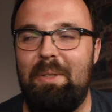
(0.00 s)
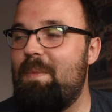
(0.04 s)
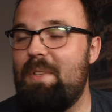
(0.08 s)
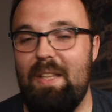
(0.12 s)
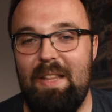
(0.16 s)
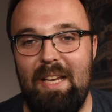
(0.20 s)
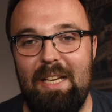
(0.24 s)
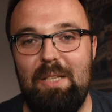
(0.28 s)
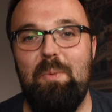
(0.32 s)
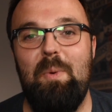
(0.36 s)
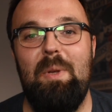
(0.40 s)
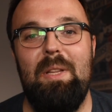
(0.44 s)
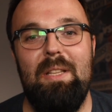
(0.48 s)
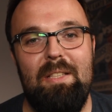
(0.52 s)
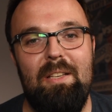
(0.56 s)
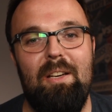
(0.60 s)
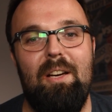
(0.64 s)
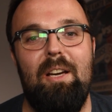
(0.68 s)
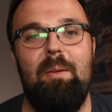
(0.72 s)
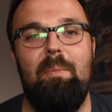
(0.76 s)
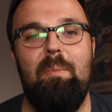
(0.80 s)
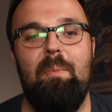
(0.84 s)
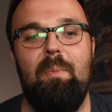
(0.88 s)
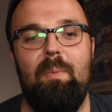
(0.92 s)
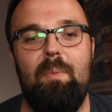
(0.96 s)
So that's where the
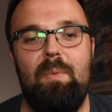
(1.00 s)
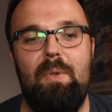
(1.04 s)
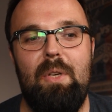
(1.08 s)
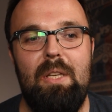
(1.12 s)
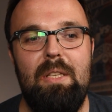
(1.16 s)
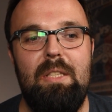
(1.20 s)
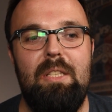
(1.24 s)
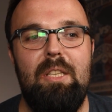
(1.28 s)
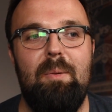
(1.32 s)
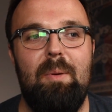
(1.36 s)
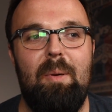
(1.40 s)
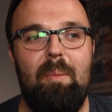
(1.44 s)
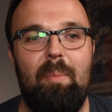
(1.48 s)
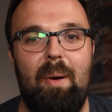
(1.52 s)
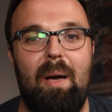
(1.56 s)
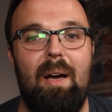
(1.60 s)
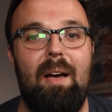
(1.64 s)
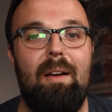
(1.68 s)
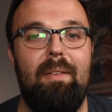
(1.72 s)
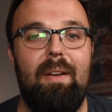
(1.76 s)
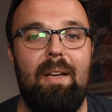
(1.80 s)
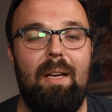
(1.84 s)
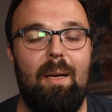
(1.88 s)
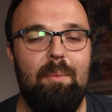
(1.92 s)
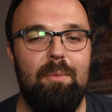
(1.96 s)
time-consuming part
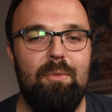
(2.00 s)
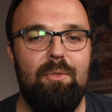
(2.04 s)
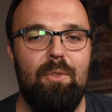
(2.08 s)
of it comes